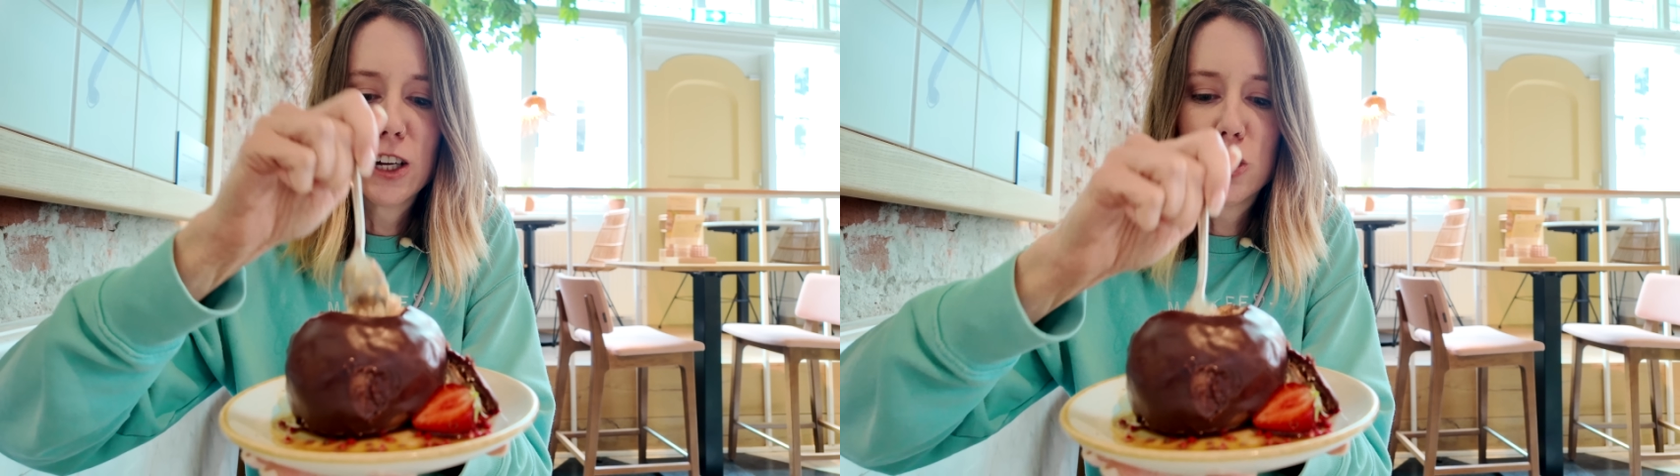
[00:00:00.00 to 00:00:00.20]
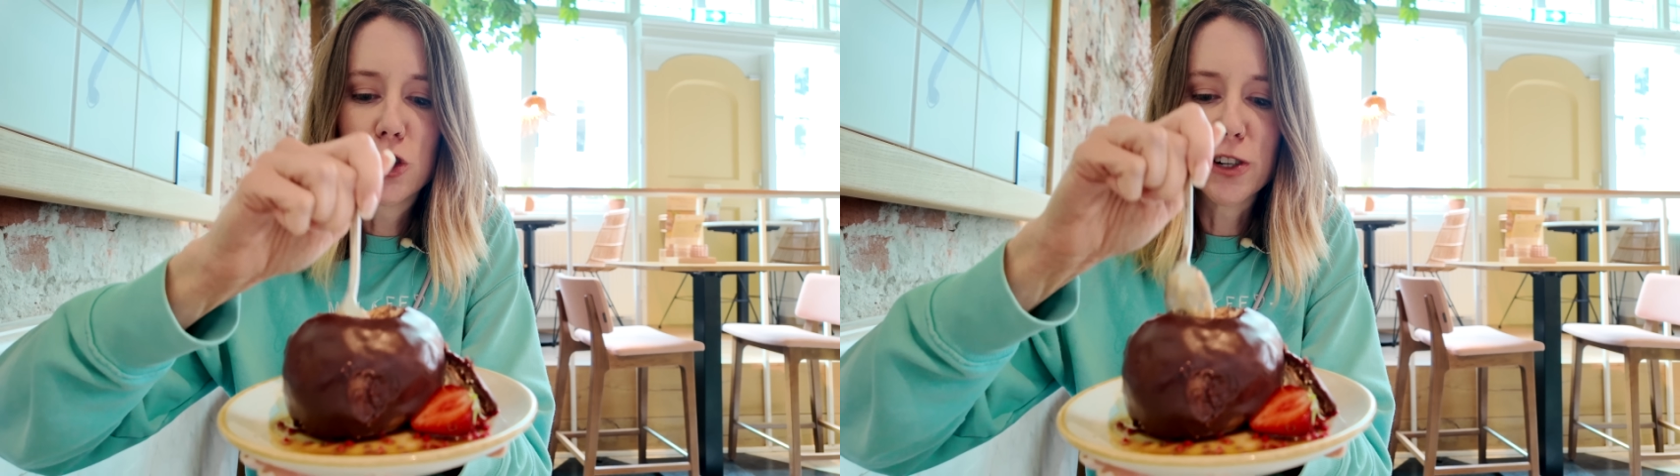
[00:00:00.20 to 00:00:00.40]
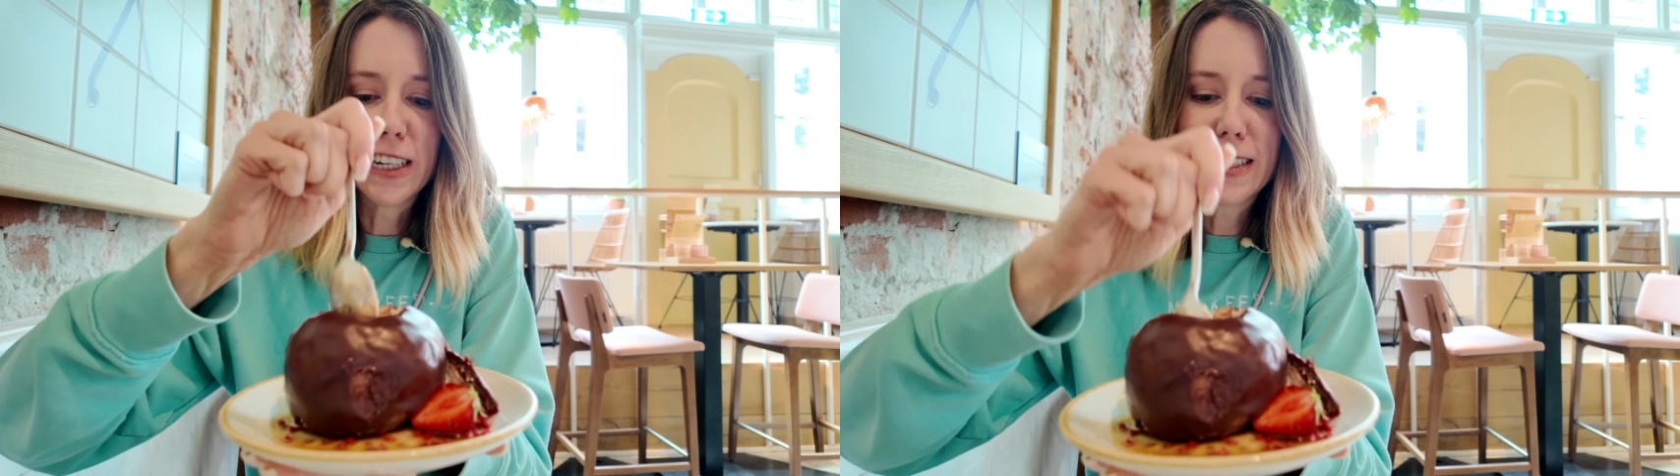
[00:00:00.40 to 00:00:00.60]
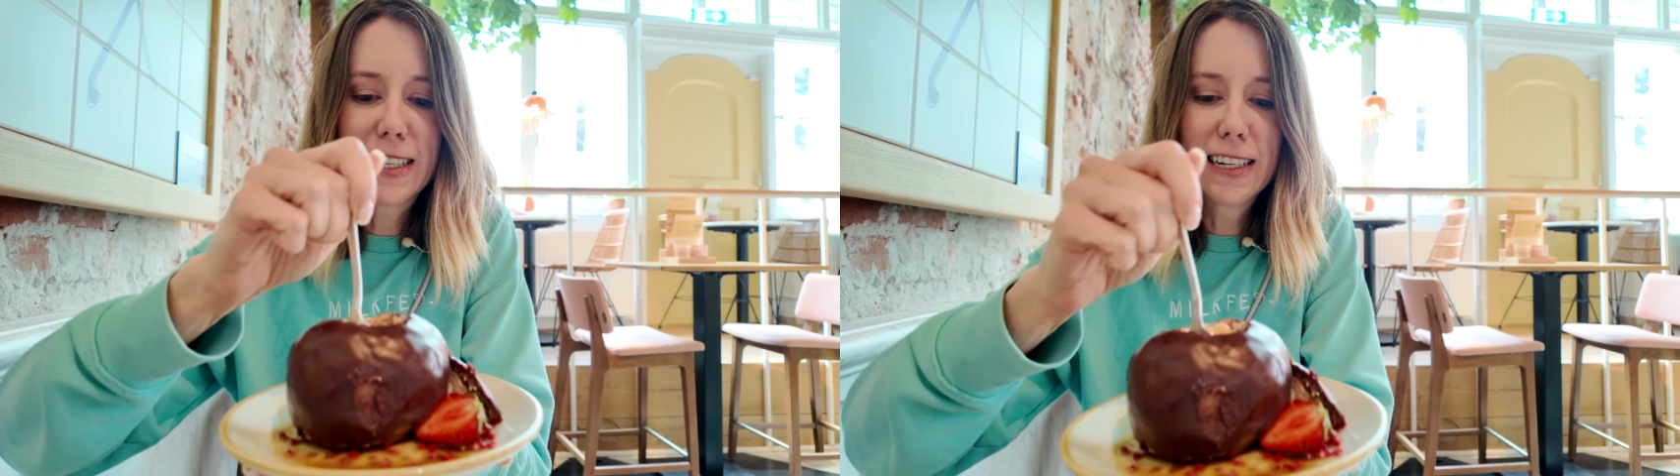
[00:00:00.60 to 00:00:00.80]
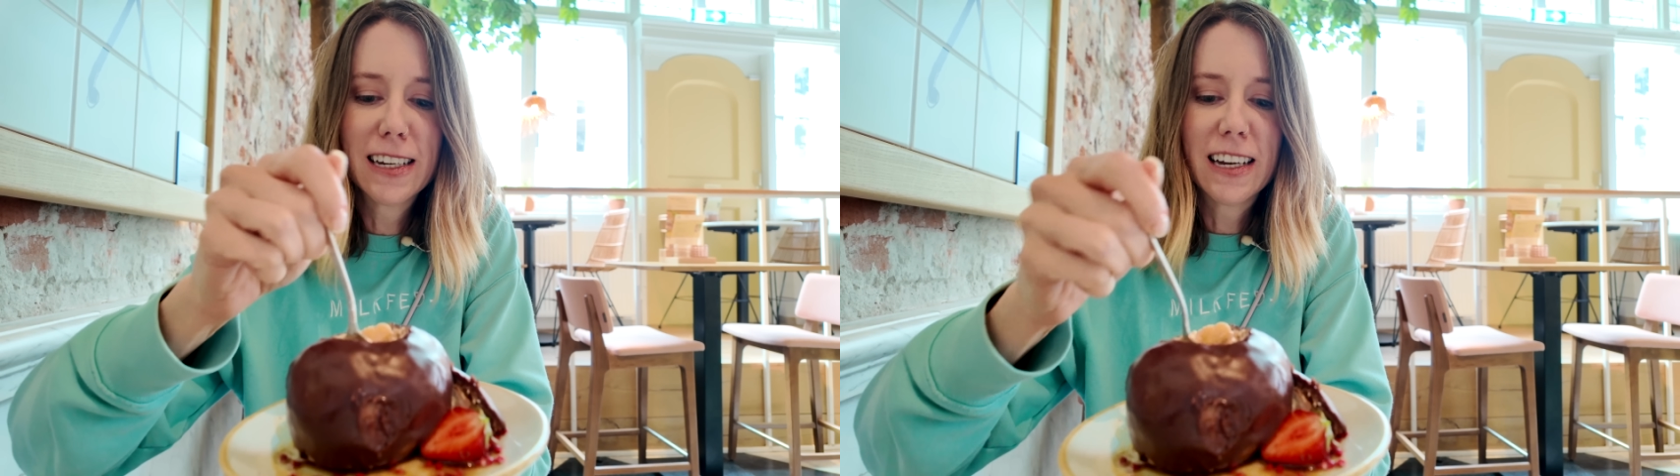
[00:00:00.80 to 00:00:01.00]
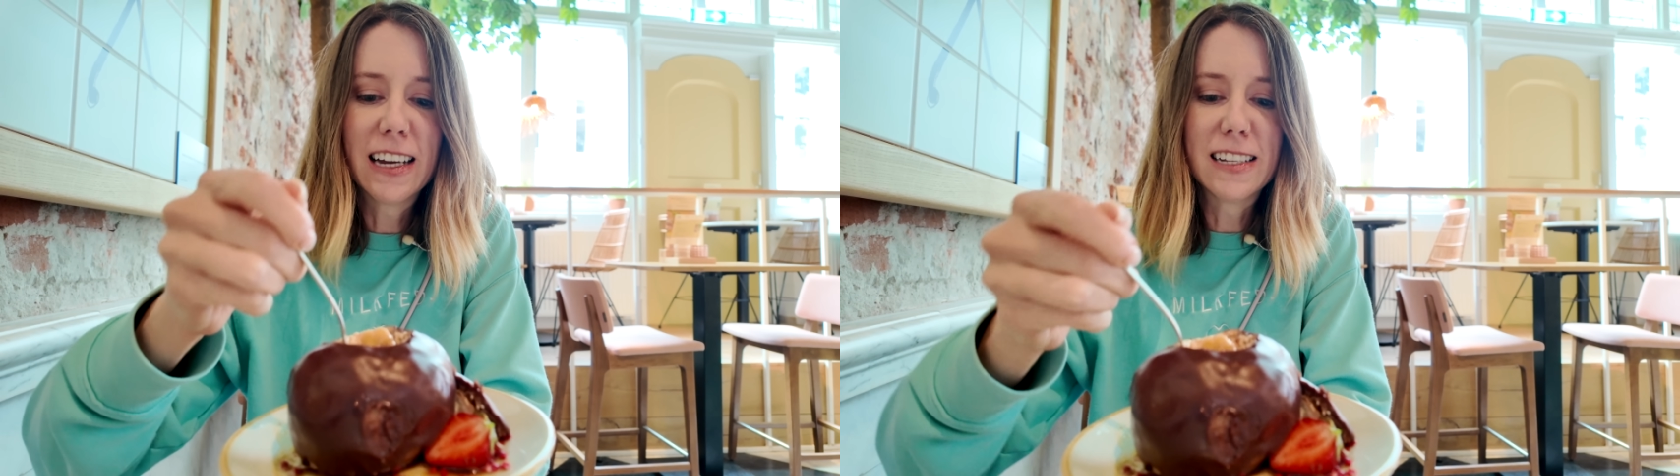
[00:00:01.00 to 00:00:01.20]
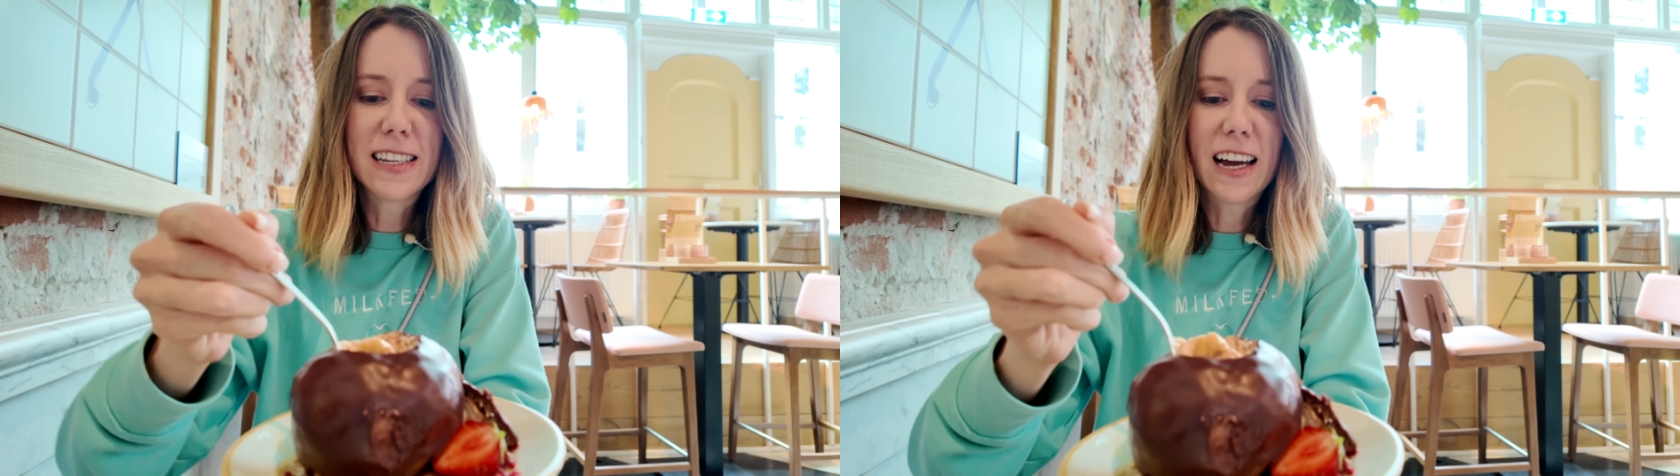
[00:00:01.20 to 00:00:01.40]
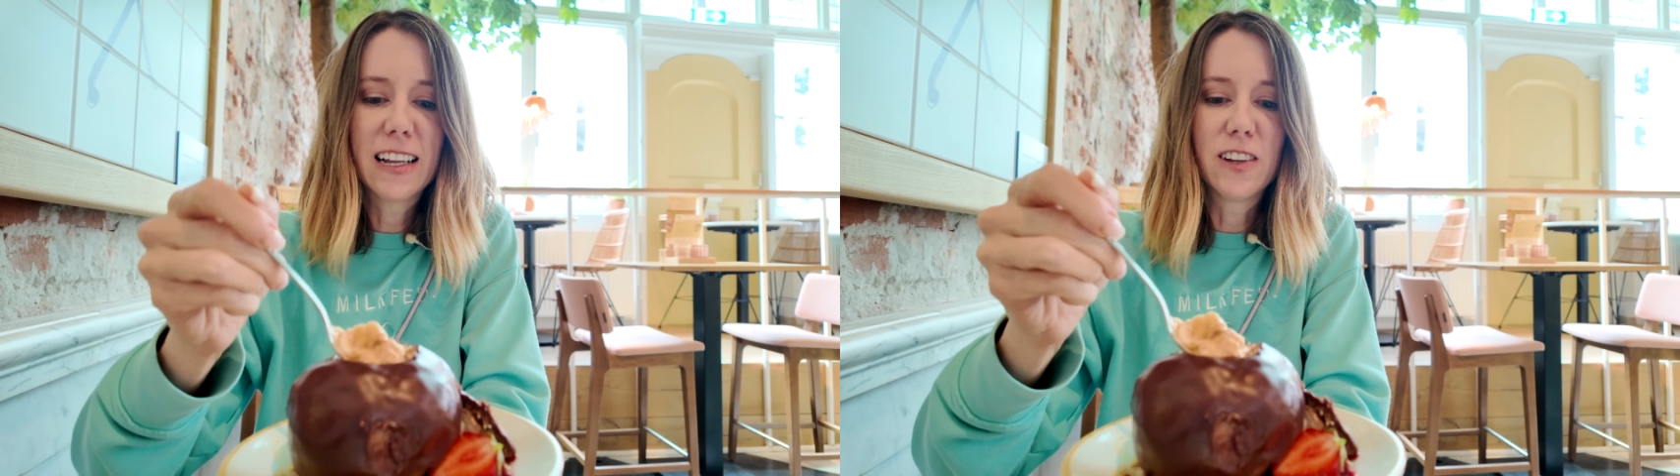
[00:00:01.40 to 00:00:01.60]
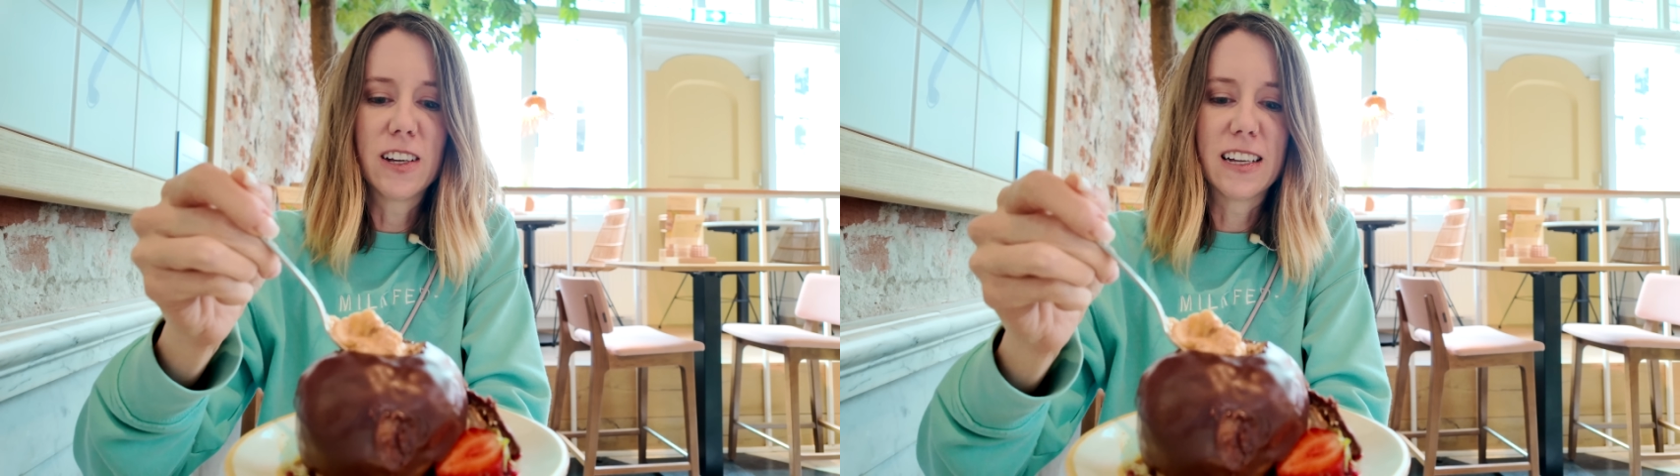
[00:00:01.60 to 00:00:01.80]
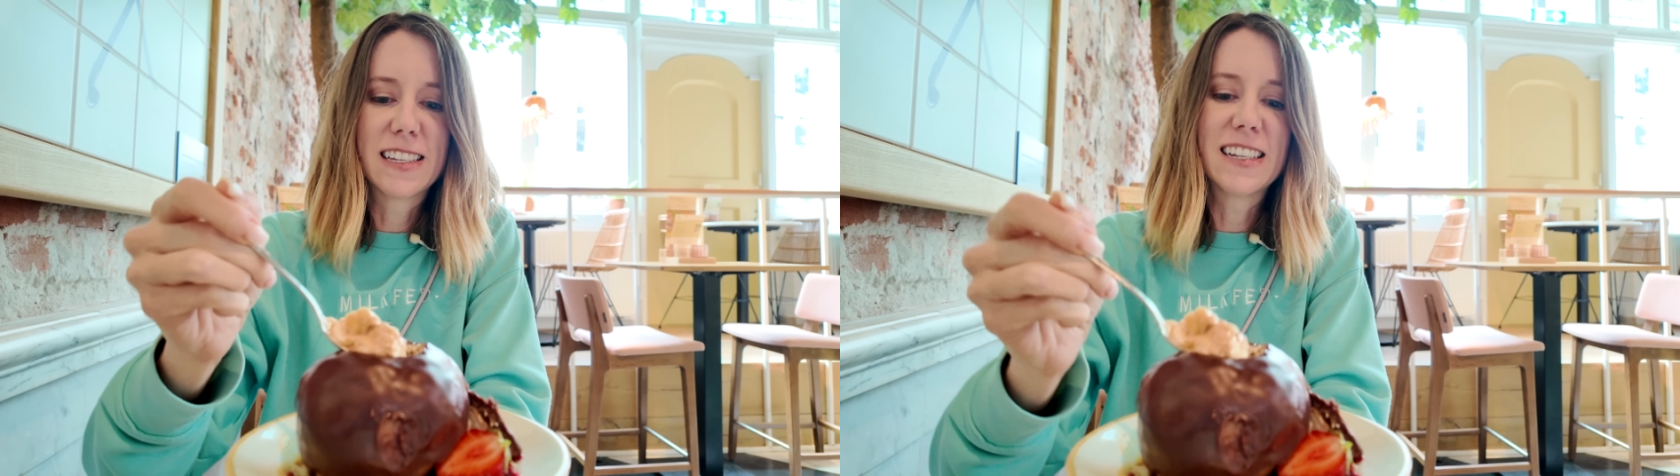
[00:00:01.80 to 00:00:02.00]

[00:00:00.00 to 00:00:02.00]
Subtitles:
treat inside. Look at this.